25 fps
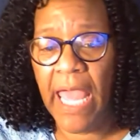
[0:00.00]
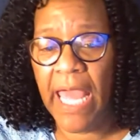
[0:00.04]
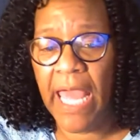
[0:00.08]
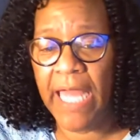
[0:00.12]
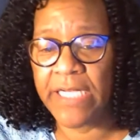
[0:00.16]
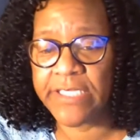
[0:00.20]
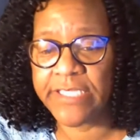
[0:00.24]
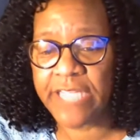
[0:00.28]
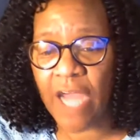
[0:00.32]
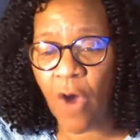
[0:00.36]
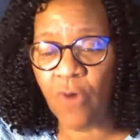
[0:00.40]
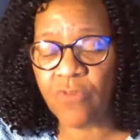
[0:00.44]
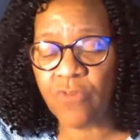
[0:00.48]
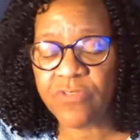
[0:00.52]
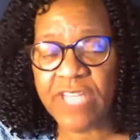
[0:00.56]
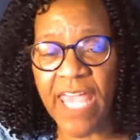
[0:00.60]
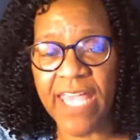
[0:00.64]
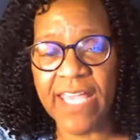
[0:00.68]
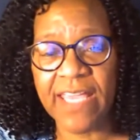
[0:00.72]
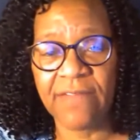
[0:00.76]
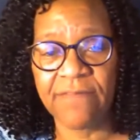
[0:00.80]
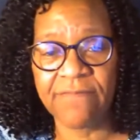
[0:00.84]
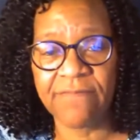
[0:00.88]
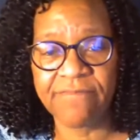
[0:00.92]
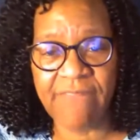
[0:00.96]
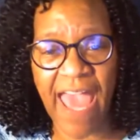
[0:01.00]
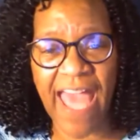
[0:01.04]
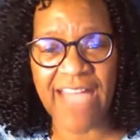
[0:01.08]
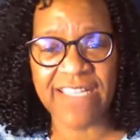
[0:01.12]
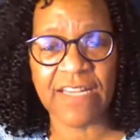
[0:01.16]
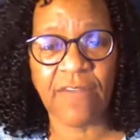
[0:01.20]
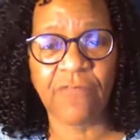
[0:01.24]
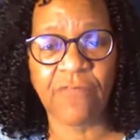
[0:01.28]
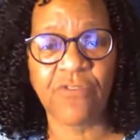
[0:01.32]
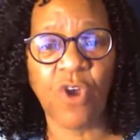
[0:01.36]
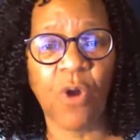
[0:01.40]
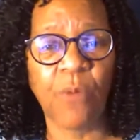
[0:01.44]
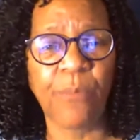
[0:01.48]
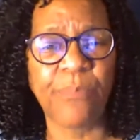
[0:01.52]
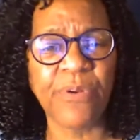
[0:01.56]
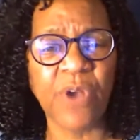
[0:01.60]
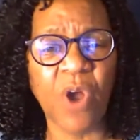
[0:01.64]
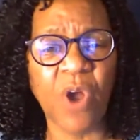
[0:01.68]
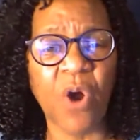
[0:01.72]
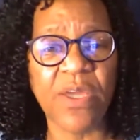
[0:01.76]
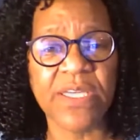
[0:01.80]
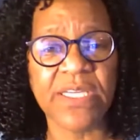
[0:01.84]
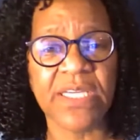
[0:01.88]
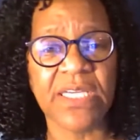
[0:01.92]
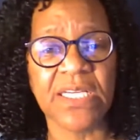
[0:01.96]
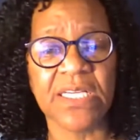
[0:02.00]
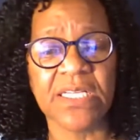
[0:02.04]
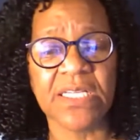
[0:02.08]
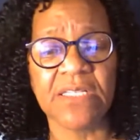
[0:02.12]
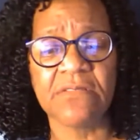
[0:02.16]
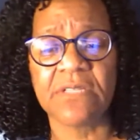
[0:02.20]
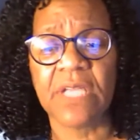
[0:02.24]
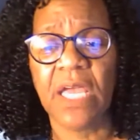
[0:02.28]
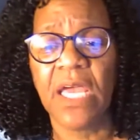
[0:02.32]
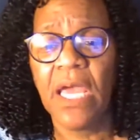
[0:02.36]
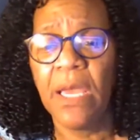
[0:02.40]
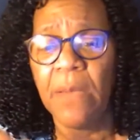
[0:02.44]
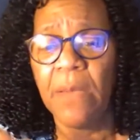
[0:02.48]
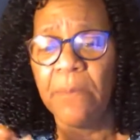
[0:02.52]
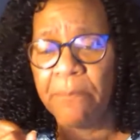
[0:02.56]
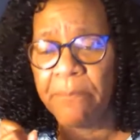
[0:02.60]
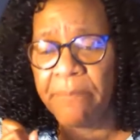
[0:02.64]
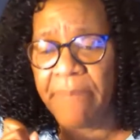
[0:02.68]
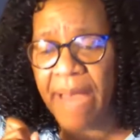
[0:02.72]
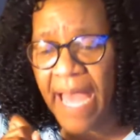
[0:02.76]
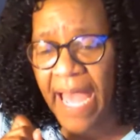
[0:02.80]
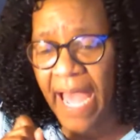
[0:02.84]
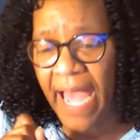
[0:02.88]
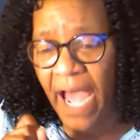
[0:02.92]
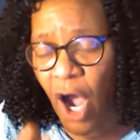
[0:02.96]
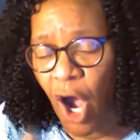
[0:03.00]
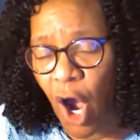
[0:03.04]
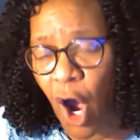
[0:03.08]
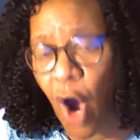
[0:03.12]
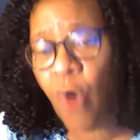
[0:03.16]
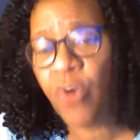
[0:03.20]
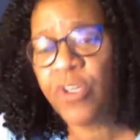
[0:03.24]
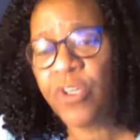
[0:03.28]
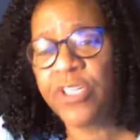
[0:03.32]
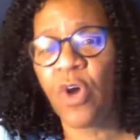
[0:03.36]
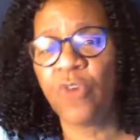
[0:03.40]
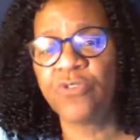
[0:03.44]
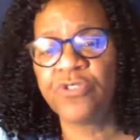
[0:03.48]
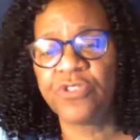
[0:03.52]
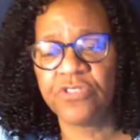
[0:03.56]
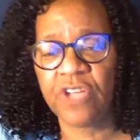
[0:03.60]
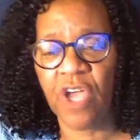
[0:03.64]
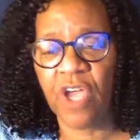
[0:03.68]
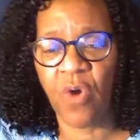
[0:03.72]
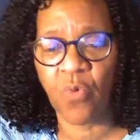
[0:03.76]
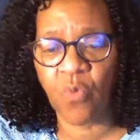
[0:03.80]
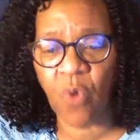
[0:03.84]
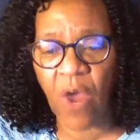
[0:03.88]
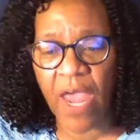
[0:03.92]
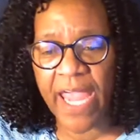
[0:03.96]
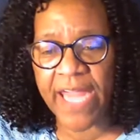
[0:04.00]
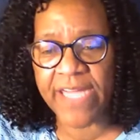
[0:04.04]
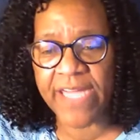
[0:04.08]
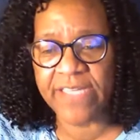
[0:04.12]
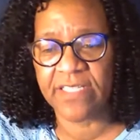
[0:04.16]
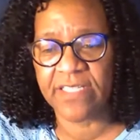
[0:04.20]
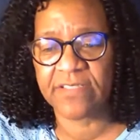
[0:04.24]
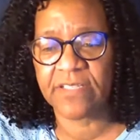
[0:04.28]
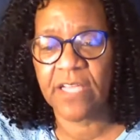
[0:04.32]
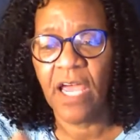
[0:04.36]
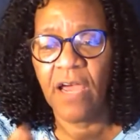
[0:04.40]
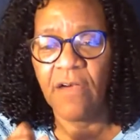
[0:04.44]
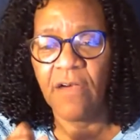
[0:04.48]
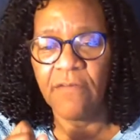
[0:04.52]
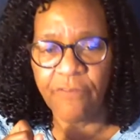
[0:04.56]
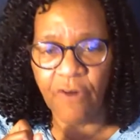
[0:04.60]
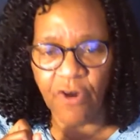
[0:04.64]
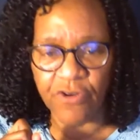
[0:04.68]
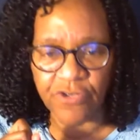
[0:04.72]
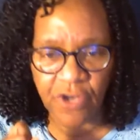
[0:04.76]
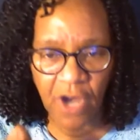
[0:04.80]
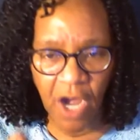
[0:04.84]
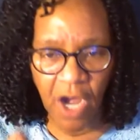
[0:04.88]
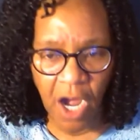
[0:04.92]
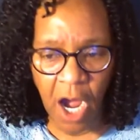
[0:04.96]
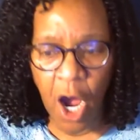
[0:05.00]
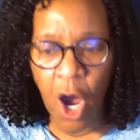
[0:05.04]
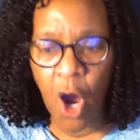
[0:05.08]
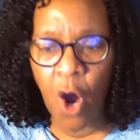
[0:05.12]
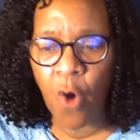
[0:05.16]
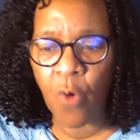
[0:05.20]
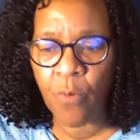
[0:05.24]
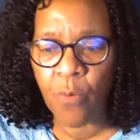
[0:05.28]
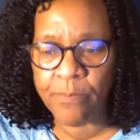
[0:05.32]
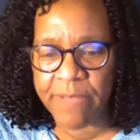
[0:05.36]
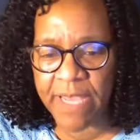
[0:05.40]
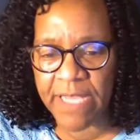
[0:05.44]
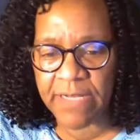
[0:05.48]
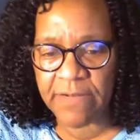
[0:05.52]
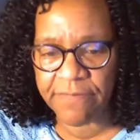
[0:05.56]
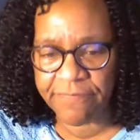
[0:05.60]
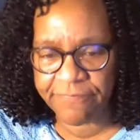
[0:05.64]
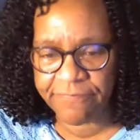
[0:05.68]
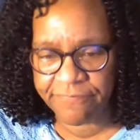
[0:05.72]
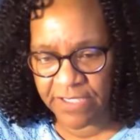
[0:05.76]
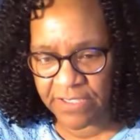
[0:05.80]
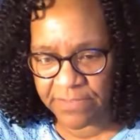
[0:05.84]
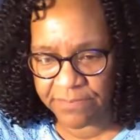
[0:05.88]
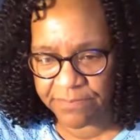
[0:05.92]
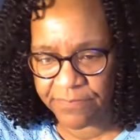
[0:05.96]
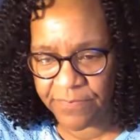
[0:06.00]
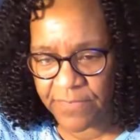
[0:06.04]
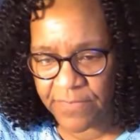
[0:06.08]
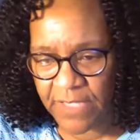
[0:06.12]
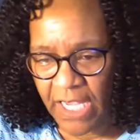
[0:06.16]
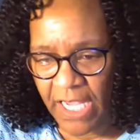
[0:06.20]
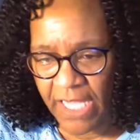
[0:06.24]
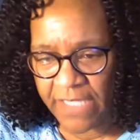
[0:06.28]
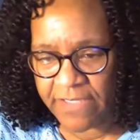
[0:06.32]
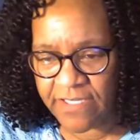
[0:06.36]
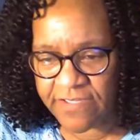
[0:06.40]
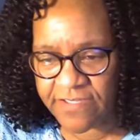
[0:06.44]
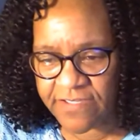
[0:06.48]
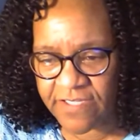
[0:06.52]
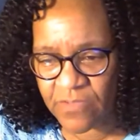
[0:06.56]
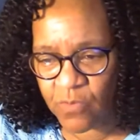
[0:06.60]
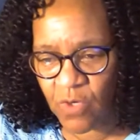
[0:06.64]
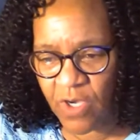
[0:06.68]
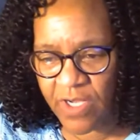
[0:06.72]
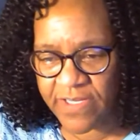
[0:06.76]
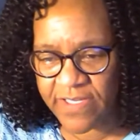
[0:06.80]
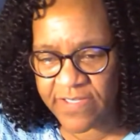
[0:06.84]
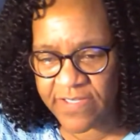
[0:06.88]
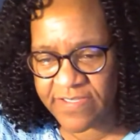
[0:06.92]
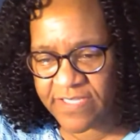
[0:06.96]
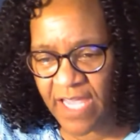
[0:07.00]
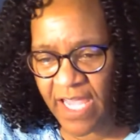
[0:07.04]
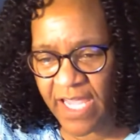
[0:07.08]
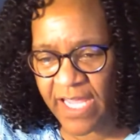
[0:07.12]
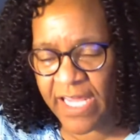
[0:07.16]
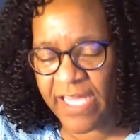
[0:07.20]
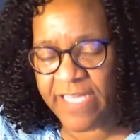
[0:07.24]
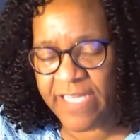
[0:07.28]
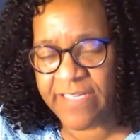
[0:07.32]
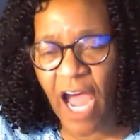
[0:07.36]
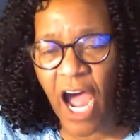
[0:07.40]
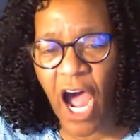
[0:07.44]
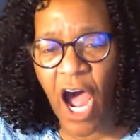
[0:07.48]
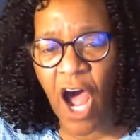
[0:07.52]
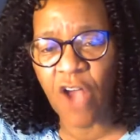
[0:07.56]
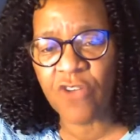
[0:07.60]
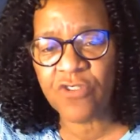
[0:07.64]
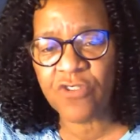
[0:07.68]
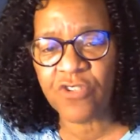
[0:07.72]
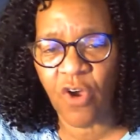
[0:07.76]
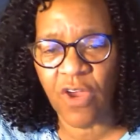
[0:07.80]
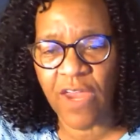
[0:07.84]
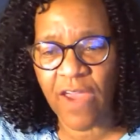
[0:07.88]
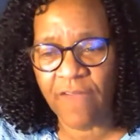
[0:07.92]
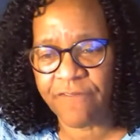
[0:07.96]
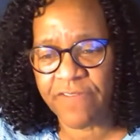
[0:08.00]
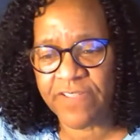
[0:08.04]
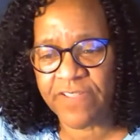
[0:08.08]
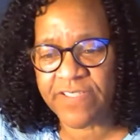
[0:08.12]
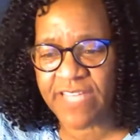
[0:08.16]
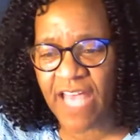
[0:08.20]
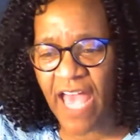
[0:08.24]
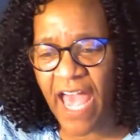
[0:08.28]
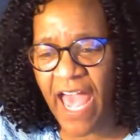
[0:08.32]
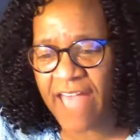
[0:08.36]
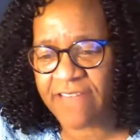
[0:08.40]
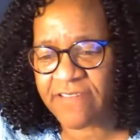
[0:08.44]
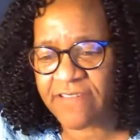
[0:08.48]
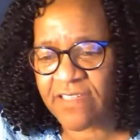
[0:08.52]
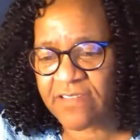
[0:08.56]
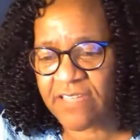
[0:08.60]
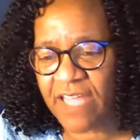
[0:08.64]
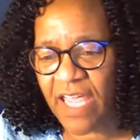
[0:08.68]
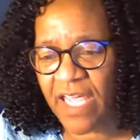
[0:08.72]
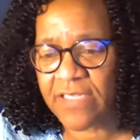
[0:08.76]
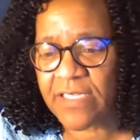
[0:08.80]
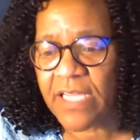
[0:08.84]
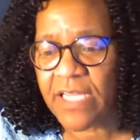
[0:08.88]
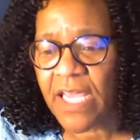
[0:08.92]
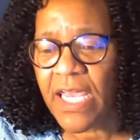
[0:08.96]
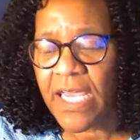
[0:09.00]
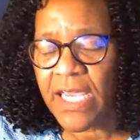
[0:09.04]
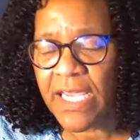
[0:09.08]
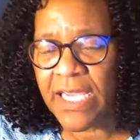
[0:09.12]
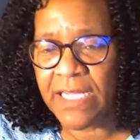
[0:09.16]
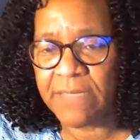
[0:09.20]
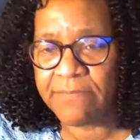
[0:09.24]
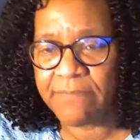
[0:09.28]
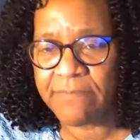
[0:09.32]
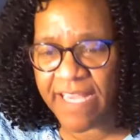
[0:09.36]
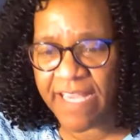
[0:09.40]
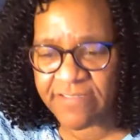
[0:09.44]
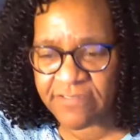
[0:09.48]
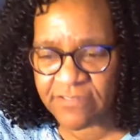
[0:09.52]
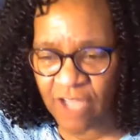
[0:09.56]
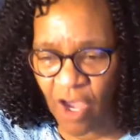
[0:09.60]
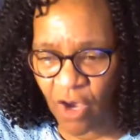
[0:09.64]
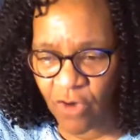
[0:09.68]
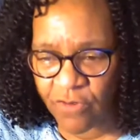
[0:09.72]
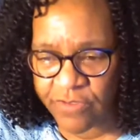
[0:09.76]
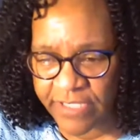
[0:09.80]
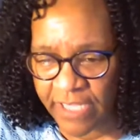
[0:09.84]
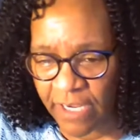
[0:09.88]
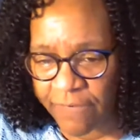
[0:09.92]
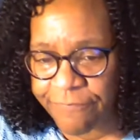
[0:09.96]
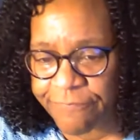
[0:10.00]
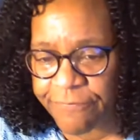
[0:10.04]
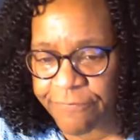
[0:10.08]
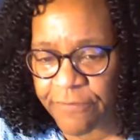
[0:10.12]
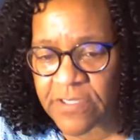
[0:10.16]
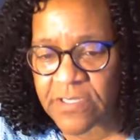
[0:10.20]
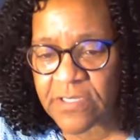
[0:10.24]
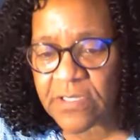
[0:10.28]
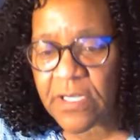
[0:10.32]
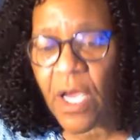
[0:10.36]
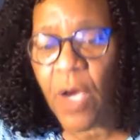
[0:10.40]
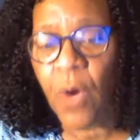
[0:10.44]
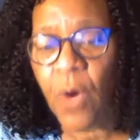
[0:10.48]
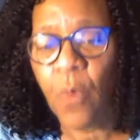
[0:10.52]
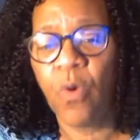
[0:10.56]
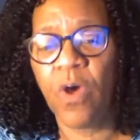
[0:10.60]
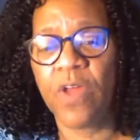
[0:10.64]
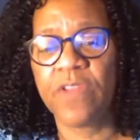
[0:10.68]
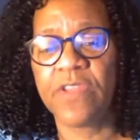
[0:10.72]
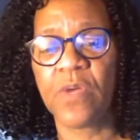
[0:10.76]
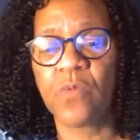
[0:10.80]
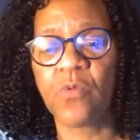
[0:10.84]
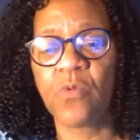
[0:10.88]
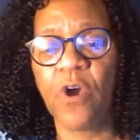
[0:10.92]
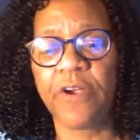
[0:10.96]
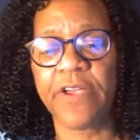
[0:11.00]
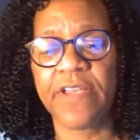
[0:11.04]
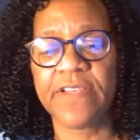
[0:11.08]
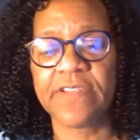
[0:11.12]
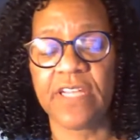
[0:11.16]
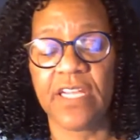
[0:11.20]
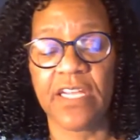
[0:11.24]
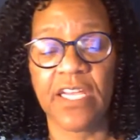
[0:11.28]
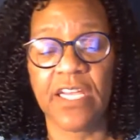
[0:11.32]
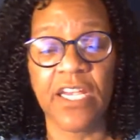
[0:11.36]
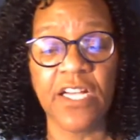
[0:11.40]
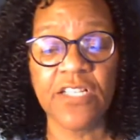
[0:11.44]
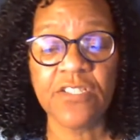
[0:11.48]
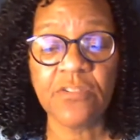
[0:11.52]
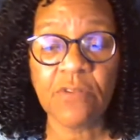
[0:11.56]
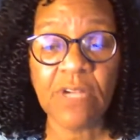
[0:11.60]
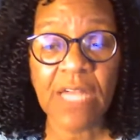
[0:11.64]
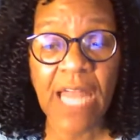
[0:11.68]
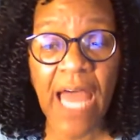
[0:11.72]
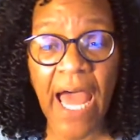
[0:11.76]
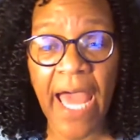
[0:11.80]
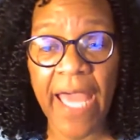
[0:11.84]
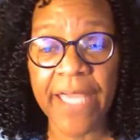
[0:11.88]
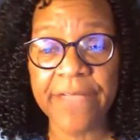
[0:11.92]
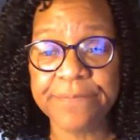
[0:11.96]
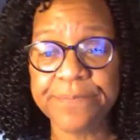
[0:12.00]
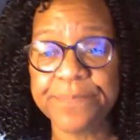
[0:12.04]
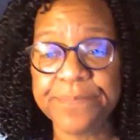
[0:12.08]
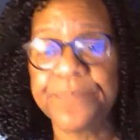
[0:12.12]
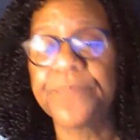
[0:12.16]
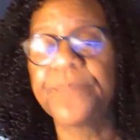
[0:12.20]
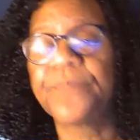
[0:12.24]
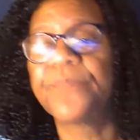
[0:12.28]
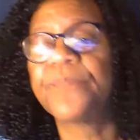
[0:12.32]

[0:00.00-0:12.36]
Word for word: and don't take advantage of your employees by holding on to their wages for your own benefit. And this is what it's saying. It also emphasizes that it makes no difference whether the worker is an Israelite